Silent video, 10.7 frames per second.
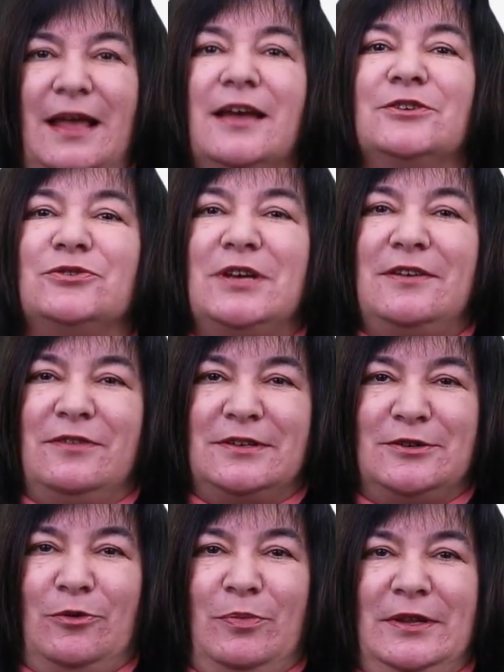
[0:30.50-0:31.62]
Today we'll
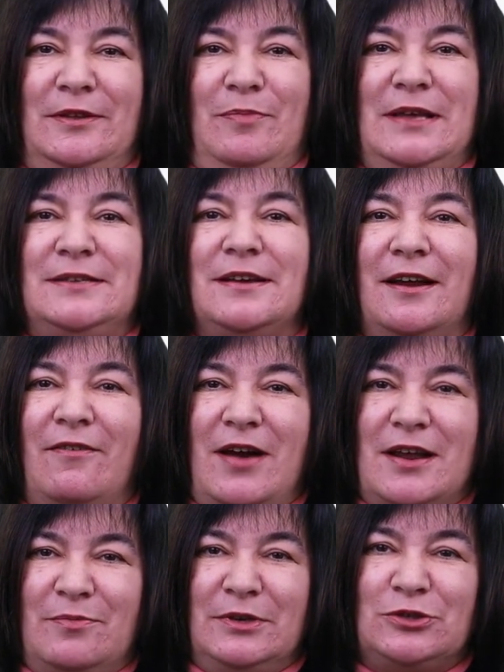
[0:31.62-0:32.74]
stop at the basic
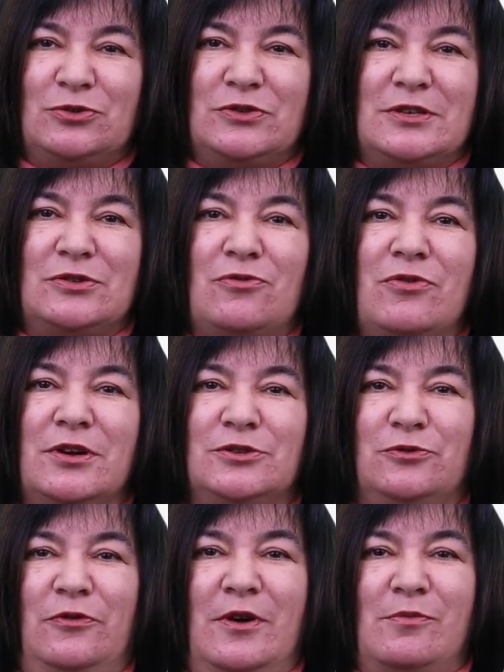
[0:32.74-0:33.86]
requirement to the storage of
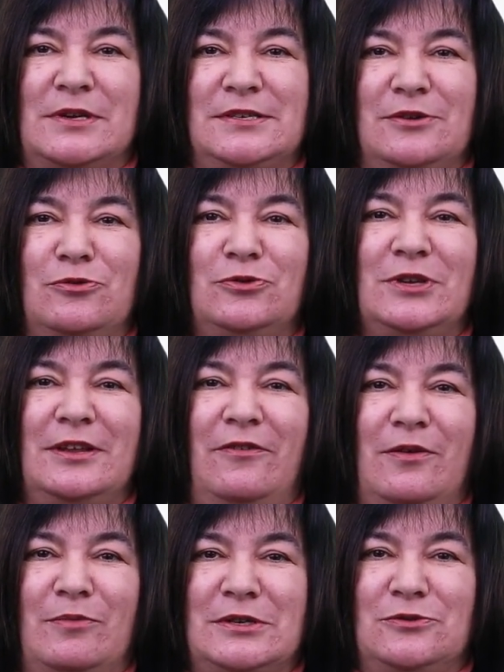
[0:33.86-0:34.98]
pharmacy goods in
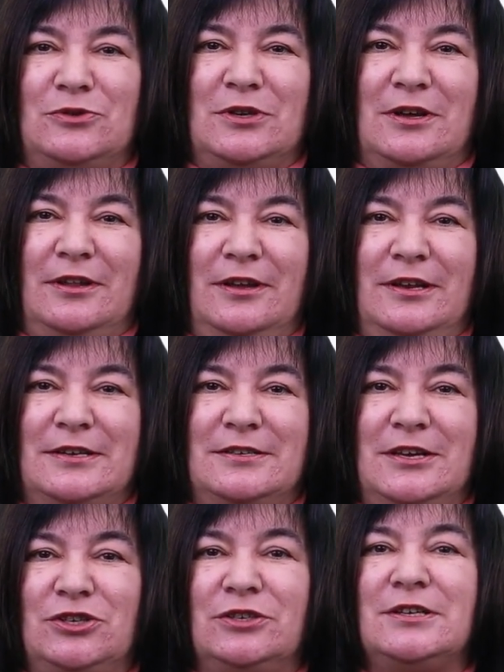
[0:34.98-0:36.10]
pharmaceutical
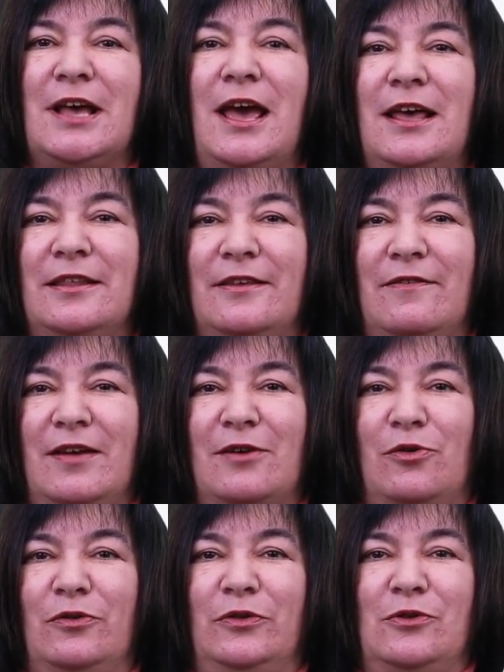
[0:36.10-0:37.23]
organization and the work
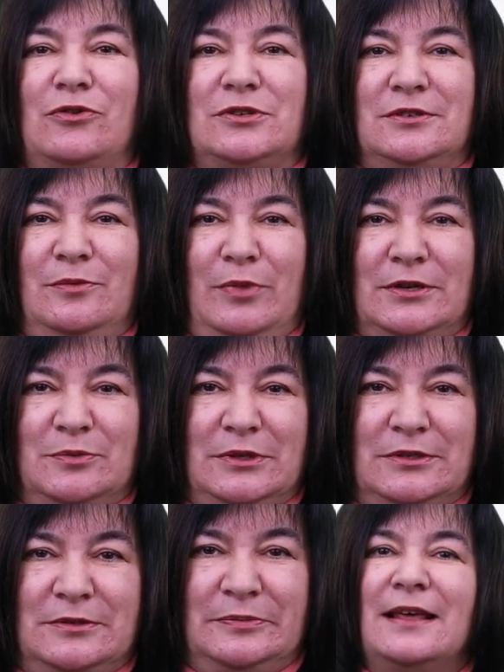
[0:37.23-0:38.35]
of storage
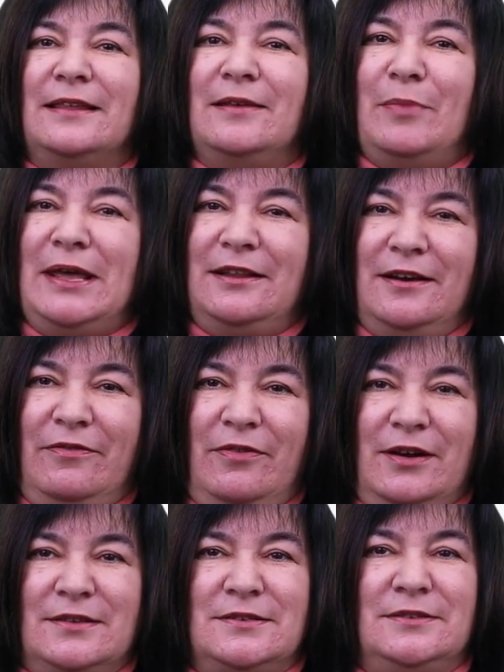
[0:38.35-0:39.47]
department. The main
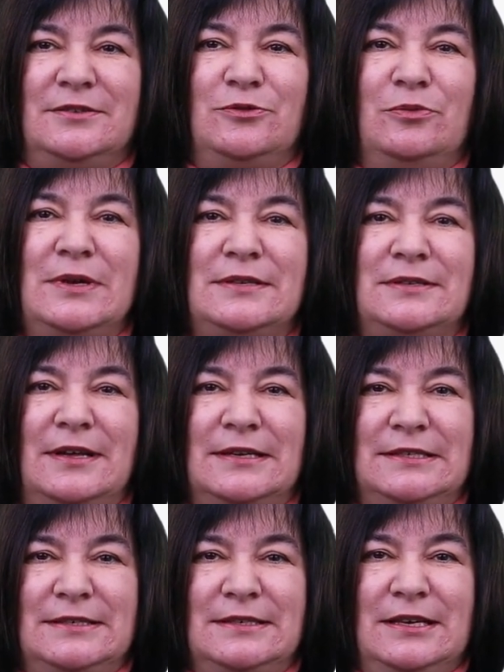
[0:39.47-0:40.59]
reference that you may
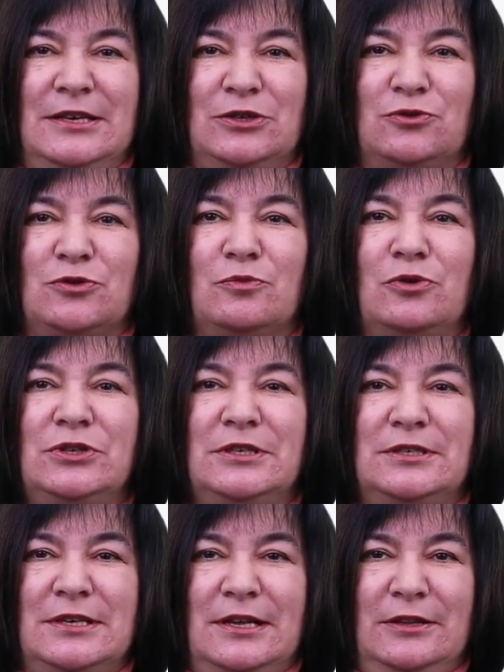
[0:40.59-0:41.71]
study the issues more
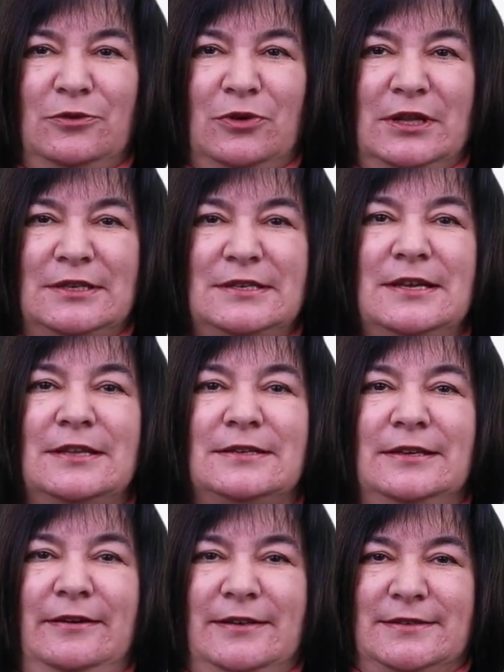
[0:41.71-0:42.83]
detail you can see in the
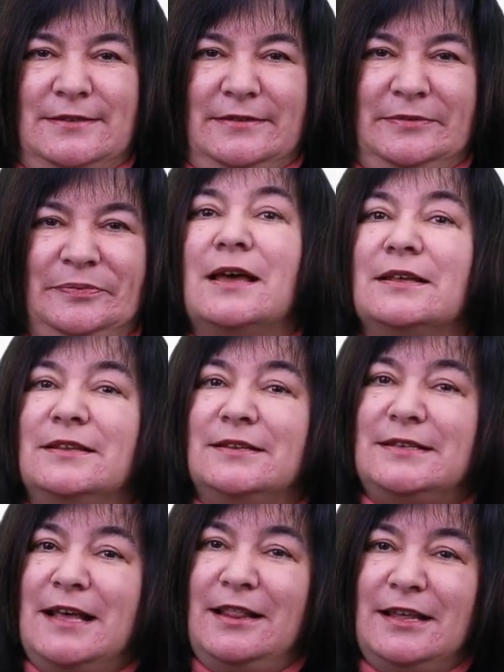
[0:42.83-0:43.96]
list. The
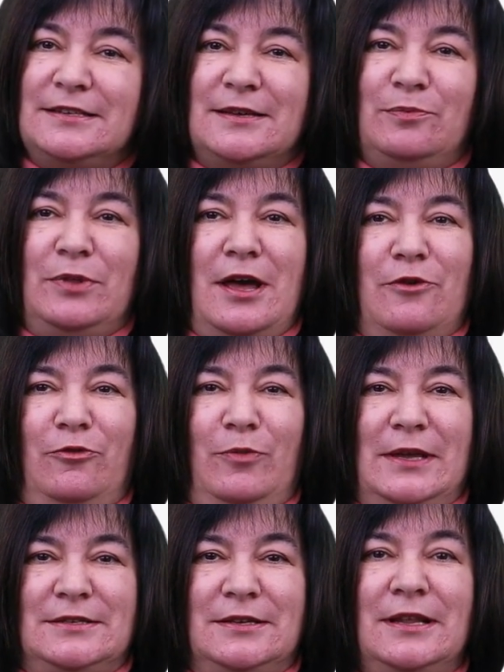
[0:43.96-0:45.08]
sale and supply of
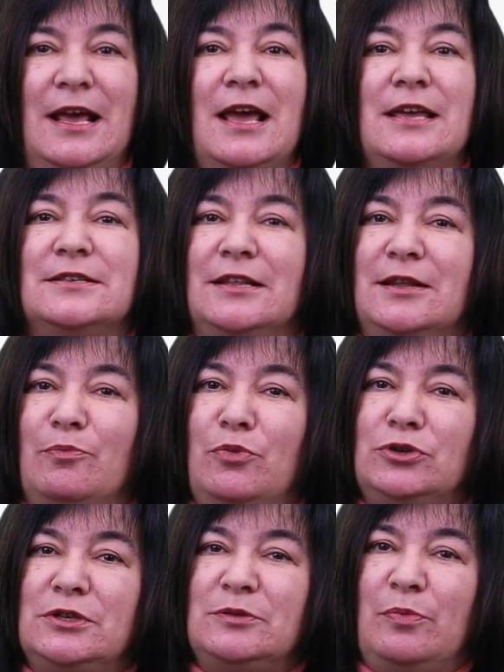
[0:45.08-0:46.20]
medicine is an
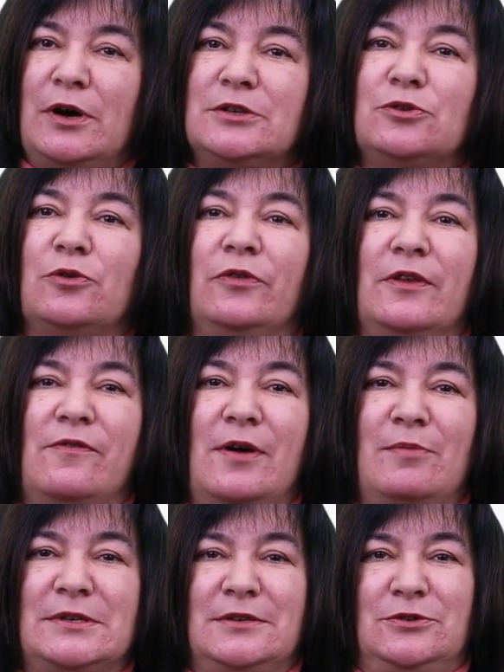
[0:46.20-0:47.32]
important part of the
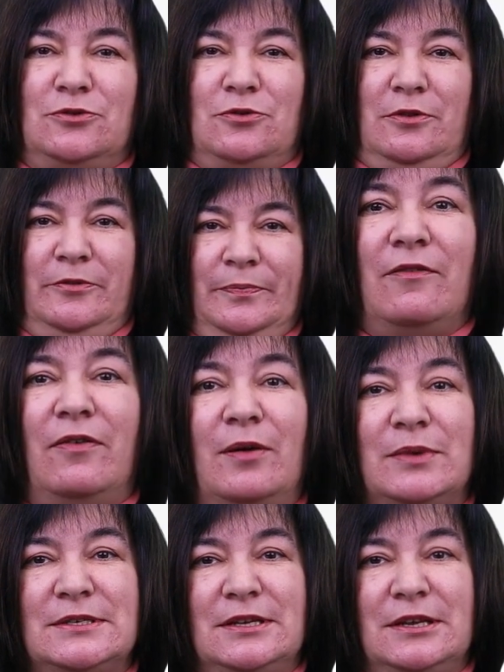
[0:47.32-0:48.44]
pharmacist's role.
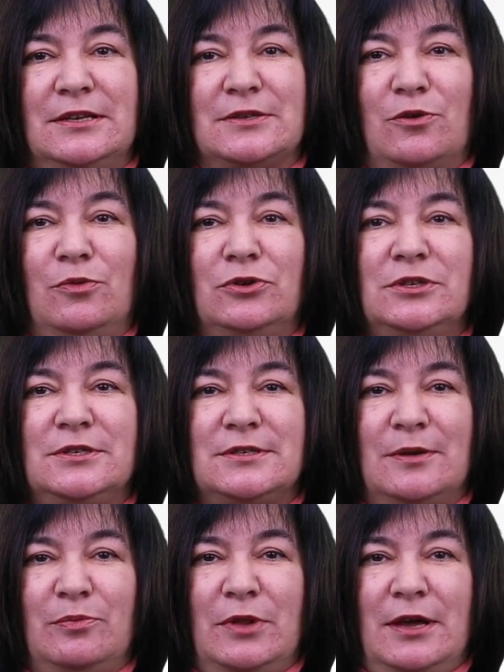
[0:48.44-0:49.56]
Pharmacy needs commodity
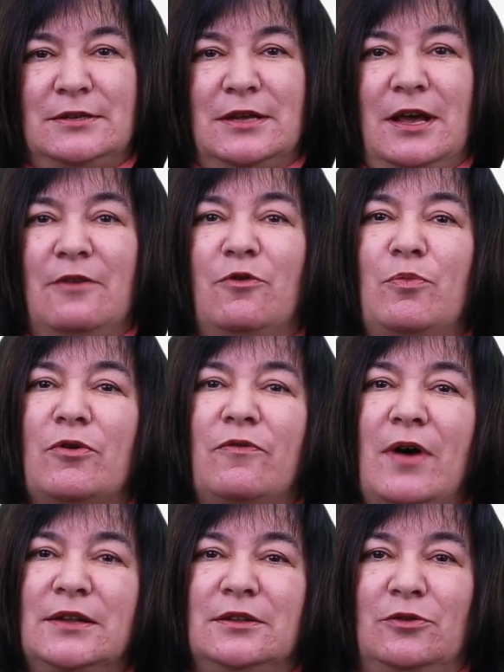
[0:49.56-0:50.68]
supplies for
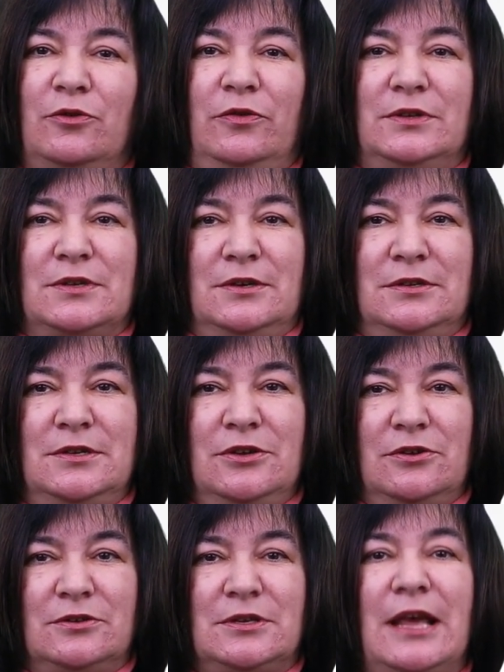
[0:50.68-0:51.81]
providing of its
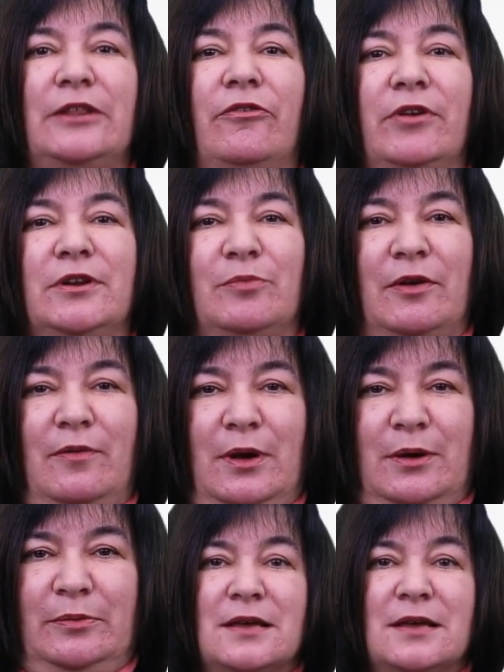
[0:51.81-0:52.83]
continuous and rhythmic work.